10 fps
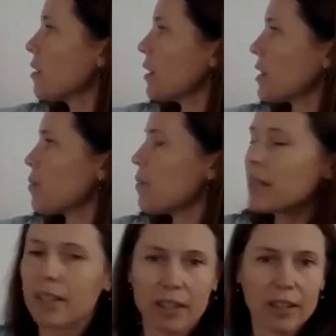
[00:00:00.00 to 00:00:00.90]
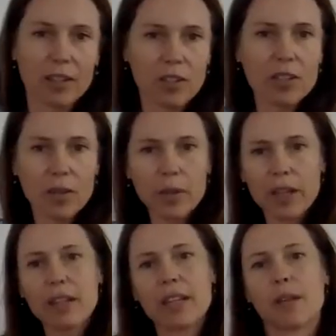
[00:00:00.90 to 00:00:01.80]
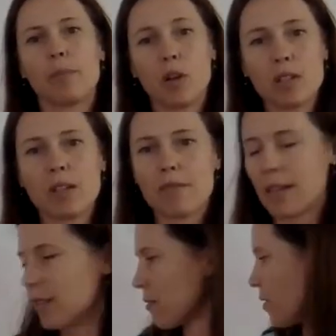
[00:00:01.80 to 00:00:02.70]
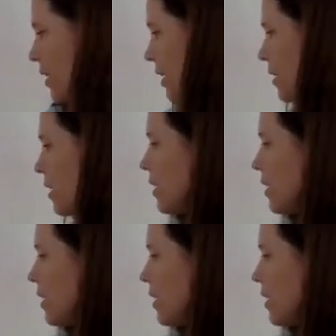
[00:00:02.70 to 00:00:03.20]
that's bigger than 100, so we're going to get a positive answer for that.